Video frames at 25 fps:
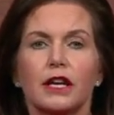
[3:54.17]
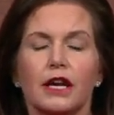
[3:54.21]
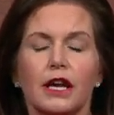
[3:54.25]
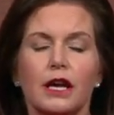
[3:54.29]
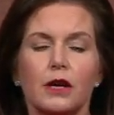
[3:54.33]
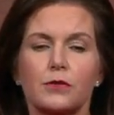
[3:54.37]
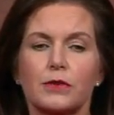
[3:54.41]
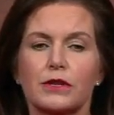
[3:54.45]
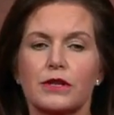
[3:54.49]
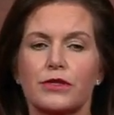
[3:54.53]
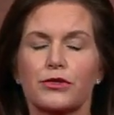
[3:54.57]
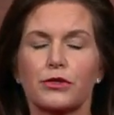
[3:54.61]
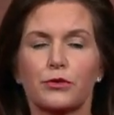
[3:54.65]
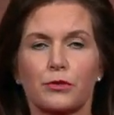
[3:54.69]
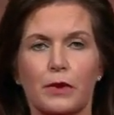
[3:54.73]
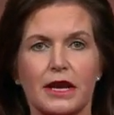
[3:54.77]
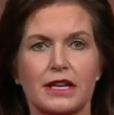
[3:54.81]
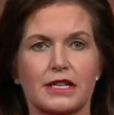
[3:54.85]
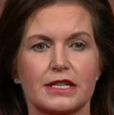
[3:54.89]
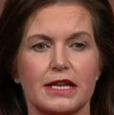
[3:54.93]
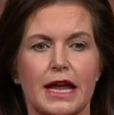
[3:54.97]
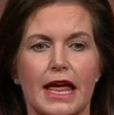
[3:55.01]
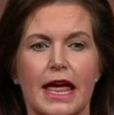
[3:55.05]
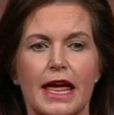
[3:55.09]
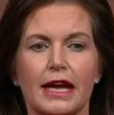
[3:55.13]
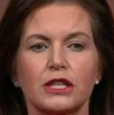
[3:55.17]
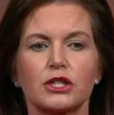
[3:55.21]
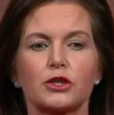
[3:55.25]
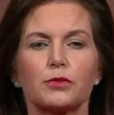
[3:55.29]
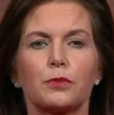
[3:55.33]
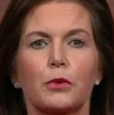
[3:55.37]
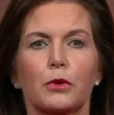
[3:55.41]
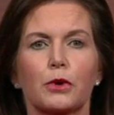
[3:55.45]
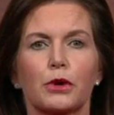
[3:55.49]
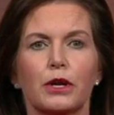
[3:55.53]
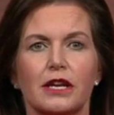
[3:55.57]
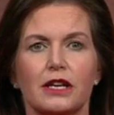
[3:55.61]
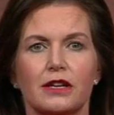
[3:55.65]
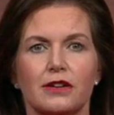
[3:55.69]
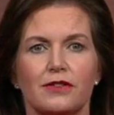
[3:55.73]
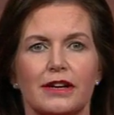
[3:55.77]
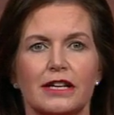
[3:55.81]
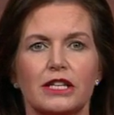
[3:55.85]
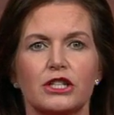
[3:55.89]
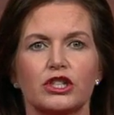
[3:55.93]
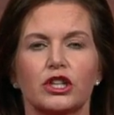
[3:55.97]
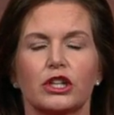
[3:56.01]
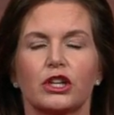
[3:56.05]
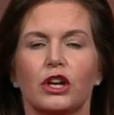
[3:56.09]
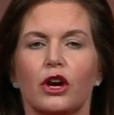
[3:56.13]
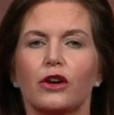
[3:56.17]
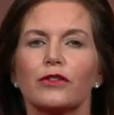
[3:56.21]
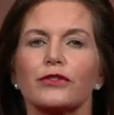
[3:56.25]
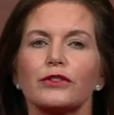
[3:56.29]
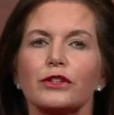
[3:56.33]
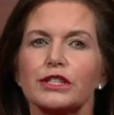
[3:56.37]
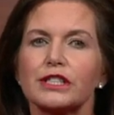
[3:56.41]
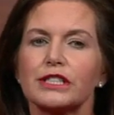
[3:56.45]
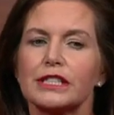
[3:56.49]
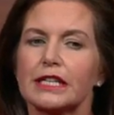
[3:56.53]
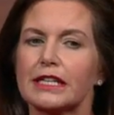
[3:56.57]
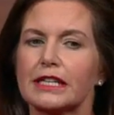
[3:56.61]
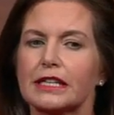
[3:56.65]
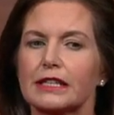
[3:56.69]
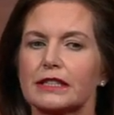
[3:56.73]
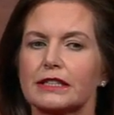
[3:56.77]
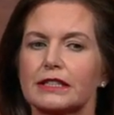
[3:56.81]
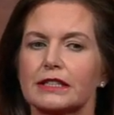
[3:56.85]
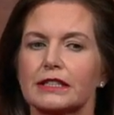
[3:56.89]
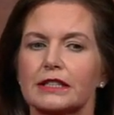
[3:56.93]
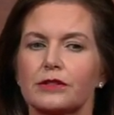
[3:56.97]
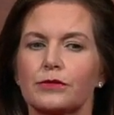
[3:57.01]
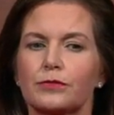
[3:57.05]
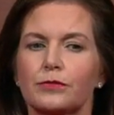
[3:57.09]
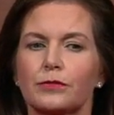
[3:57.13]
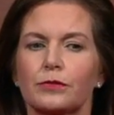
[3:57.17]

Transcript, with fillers: It would threaten to export innovation overseas.